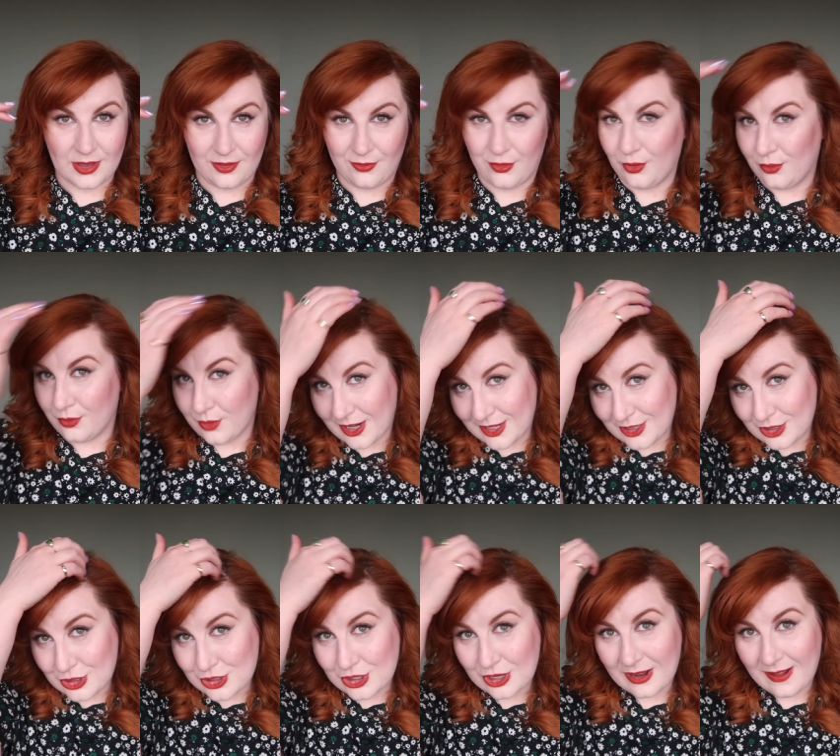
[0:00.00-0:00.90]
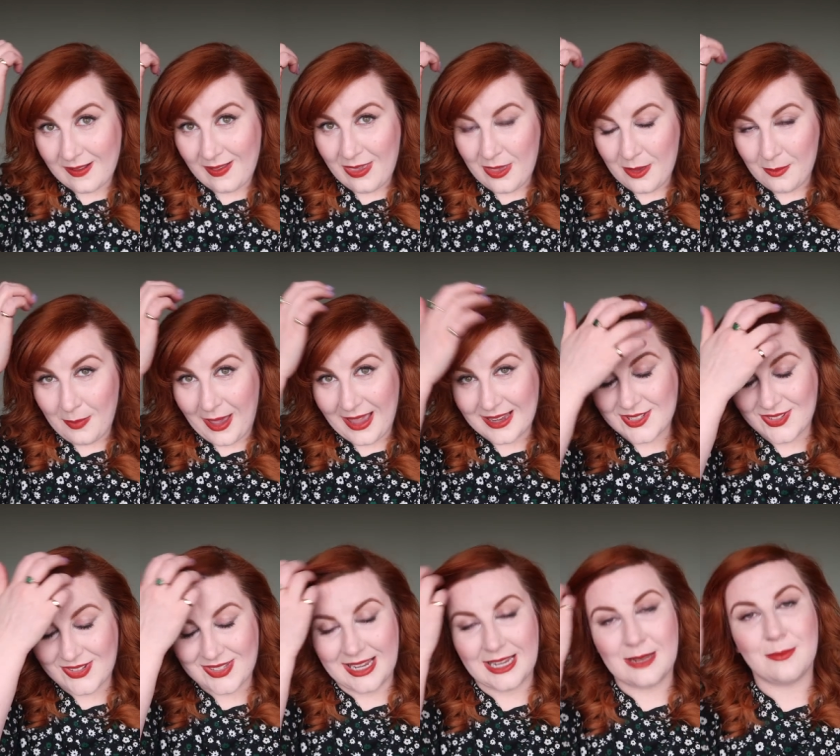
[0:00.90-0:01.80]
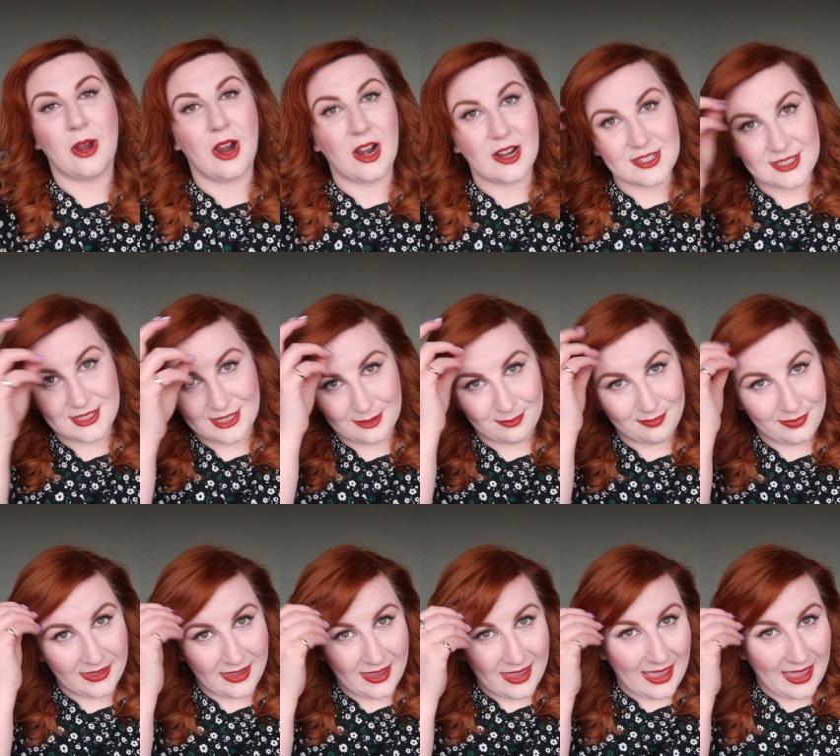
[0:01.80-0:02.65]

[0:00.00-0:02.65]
with a full fringe back to a side parting